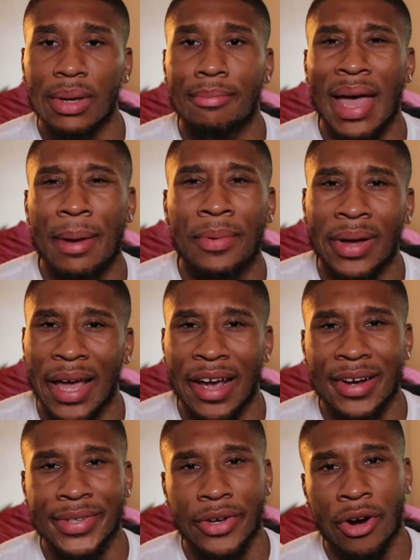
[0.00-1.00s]
MacBook
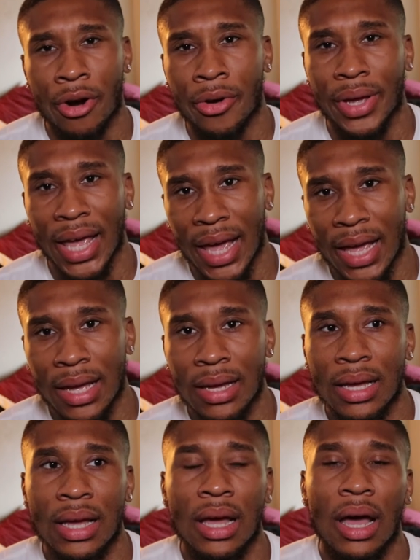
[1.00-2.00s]
Airs are okay,
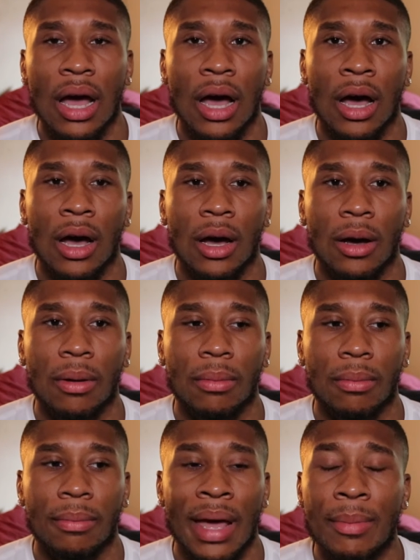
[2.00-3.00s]
um,
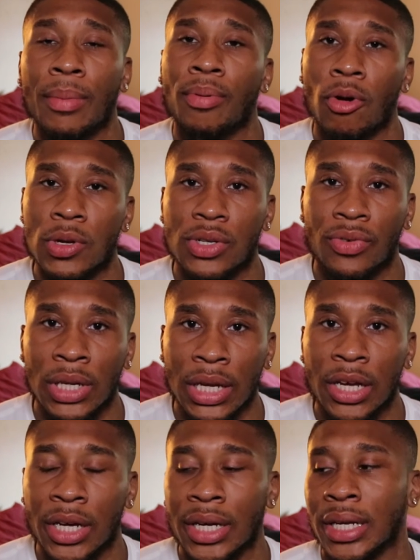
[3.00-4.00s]
MacBook Pros are really
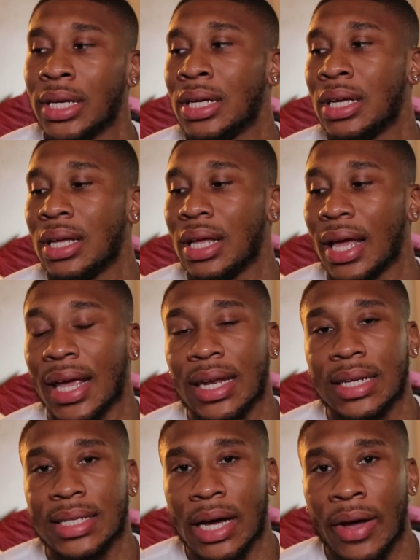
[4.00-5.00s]
good. Again,
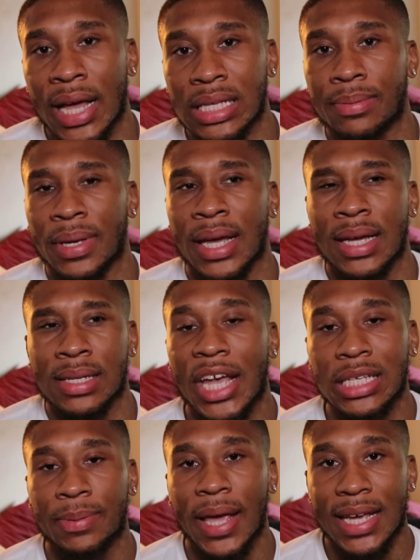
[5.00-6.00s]
the Dell XPS.
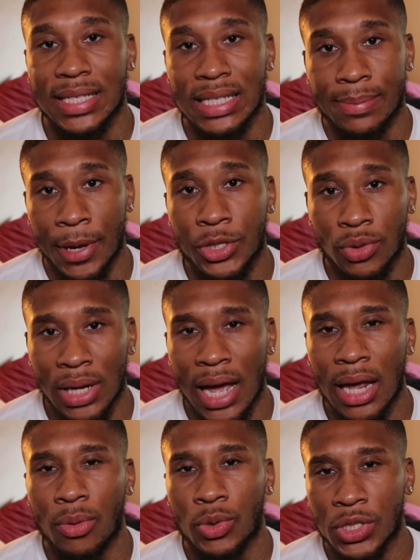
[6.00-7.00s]
HP has the Spectrum
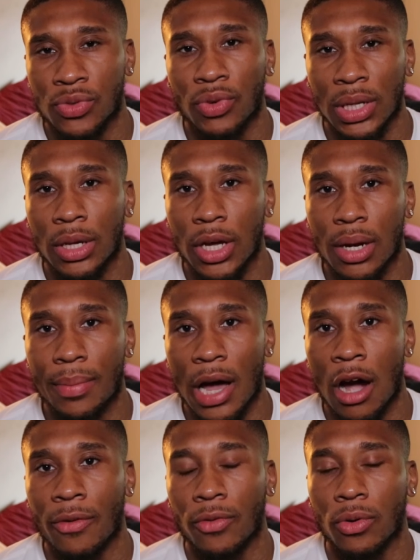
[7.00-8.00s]
line, which is really good and
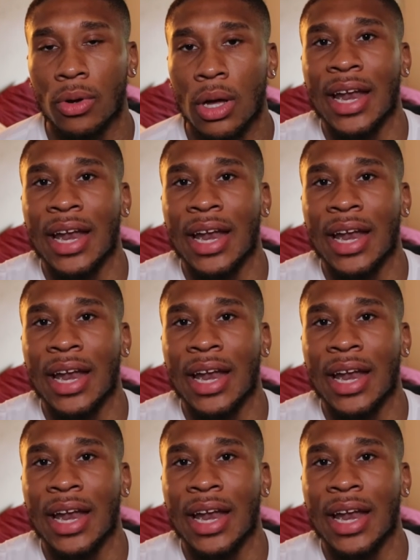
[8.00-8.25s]
powerful.